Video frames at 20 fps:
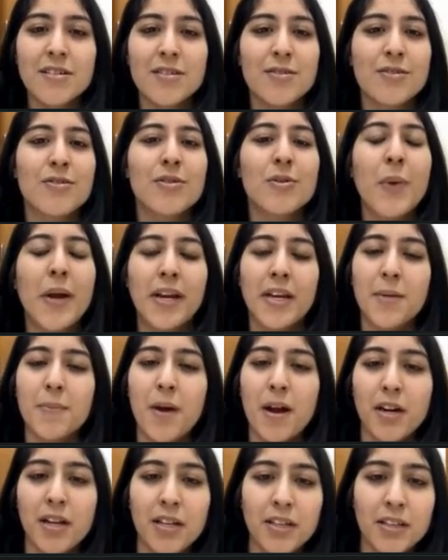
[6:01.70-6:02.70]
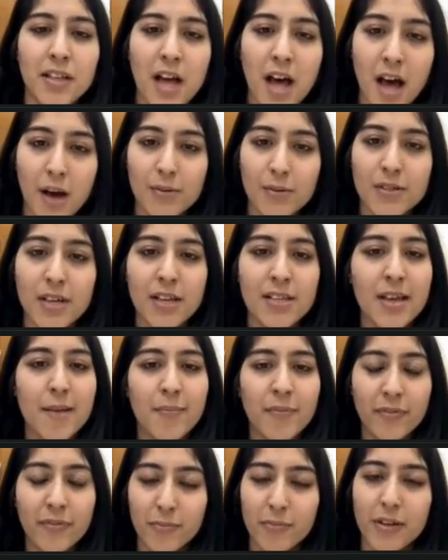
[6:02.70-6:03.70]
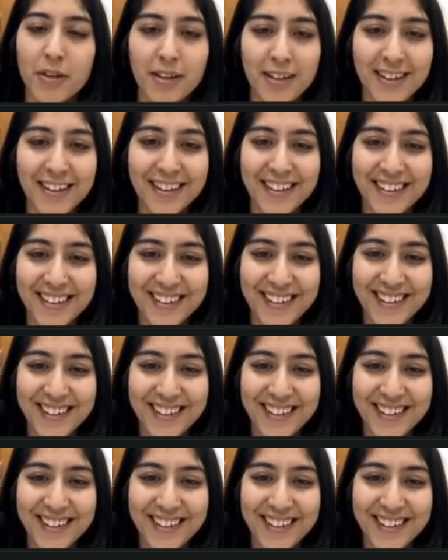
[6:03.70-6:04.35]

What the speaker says: listen to anybody in the house except for me.